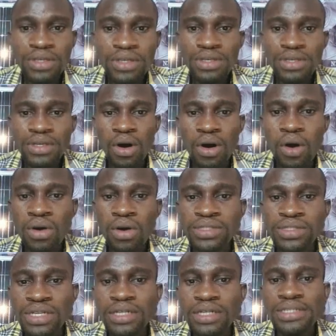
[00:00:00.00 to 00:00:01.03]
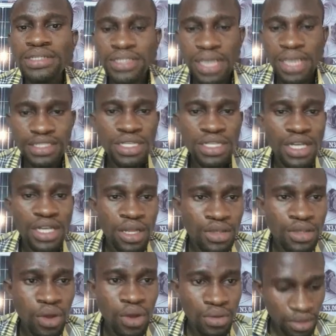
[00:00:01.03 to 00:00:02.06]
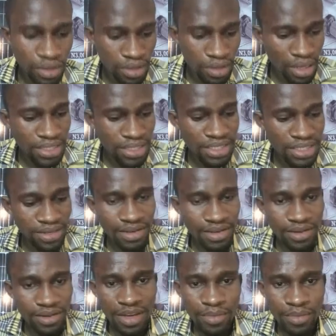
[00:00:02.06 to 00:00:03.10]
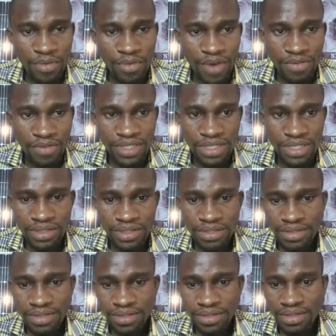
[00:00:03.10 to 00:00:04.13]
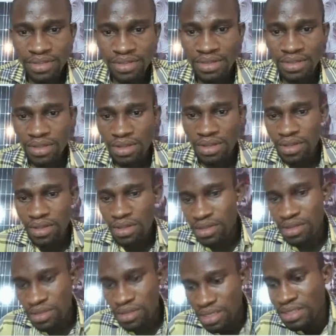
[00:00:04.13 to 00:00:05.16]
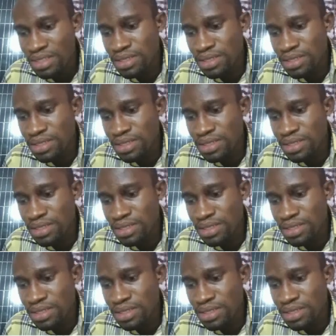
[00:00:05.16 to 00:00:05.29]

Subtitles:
on the sketch. So let's remove everything. Delete.